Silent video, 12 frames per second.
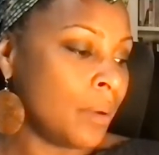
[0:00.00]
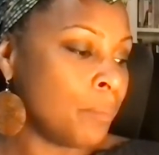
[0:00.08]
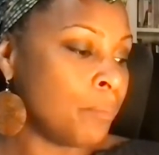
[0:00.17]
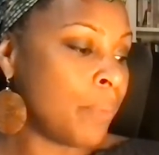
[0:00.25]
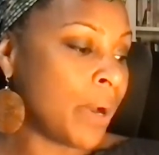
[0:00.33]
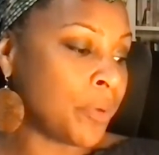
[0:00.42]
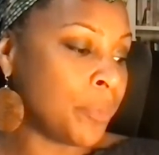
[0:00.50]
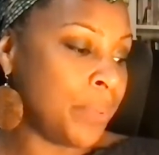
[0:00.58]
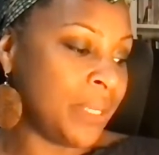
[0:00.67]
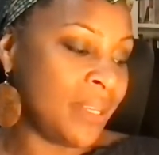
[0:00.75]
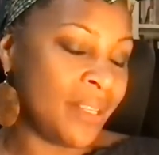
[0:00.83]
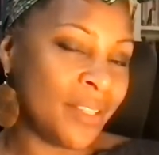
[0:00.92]
Butter
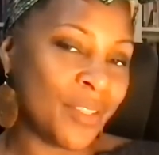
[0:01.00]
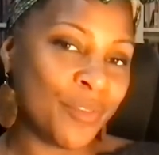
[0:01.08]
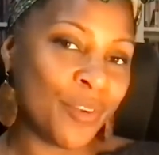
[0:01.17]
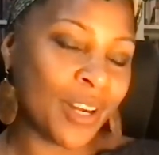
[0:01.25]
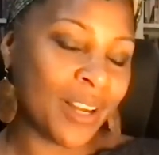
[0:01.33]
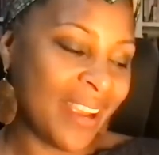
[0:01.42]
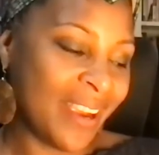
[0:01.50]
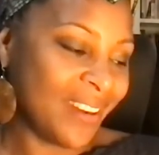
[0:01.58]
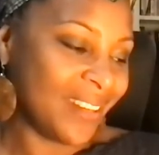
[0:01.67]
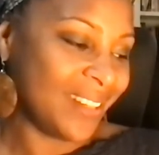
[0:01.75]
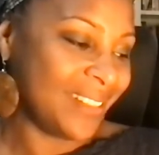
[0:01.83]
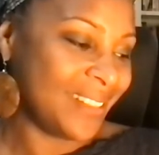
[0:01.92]
beans for
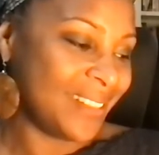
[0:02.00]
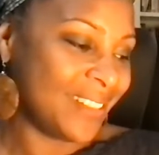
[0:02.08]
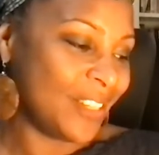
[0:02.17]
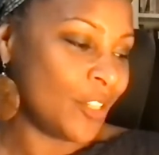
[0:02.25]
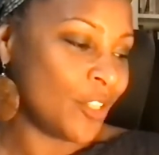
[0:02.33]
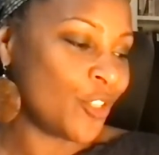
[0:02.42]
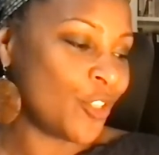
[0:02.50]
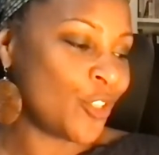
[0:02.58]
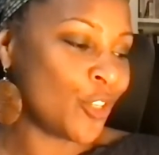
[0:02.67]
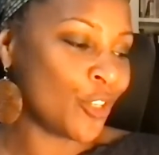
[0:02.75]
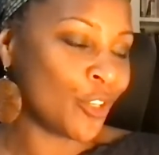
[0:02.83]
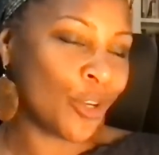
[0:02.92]
Clara,
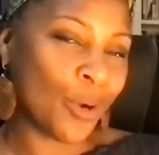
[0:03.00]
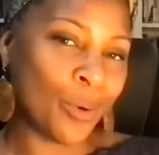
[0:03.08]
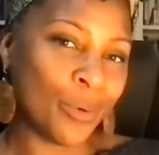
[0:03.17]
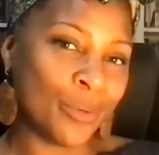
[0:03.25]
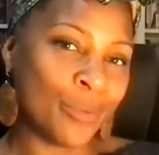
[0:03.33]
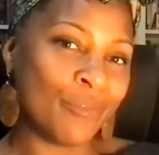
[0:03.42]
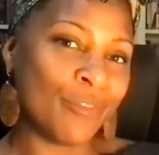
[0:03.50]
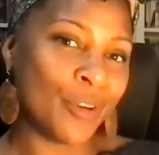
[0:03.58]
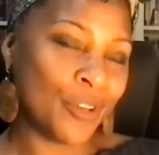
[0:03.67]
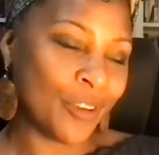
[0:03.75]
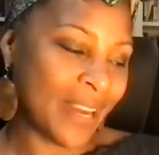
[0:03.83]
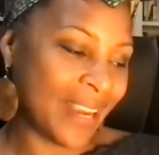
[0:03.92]
sugar corn for
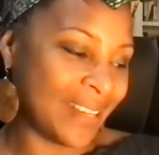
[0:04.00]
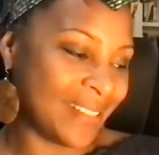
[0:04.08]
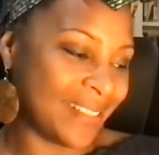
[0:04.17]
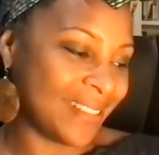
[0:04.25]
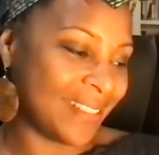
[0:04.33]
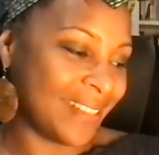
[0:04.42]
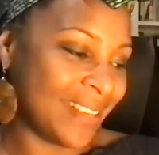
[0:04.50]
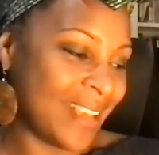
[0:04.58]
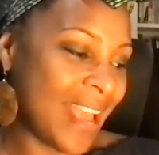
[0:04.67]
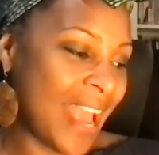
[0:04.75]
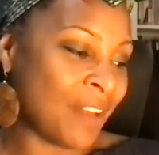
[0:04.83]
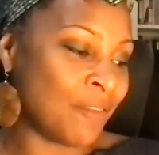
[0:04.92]
Grace,
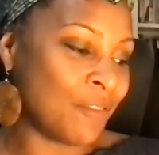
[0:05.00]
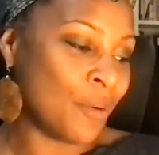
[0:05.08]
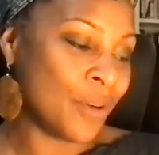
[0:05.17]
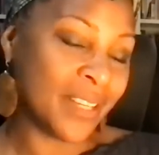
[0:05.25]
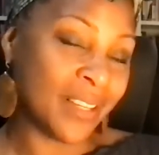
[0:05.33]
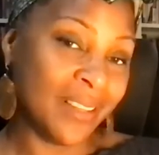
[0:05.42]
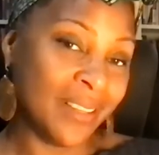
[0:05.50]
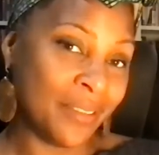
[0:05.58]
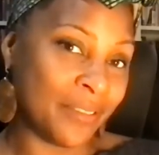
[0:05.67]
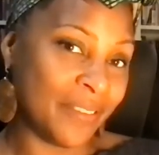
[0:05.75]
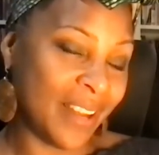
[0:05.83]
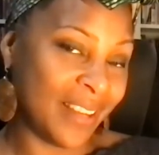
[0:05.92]
and for the little
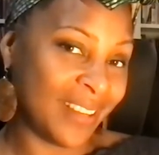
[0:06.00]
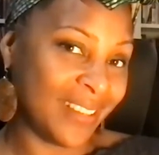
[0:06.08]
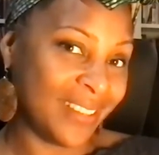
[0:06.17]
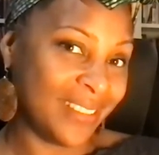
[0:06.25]
fella,